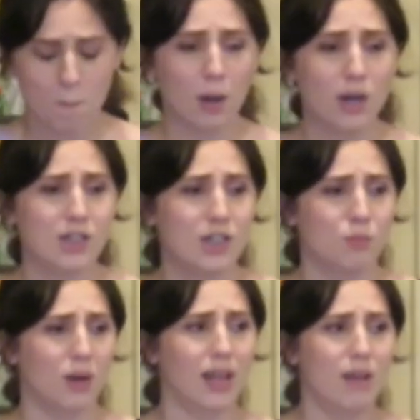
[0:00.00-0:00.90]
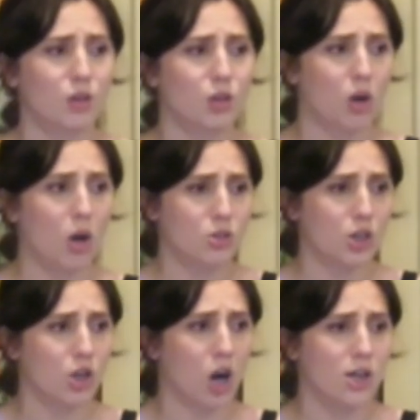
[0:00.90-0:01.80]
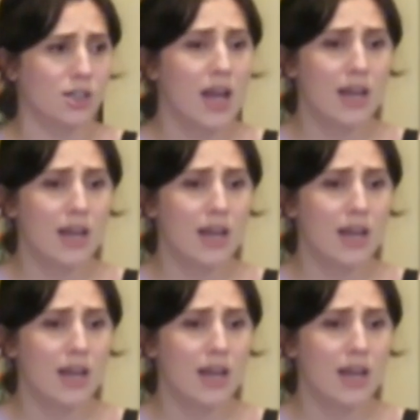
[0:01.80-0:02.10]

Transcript: Purses were left in grocery carts,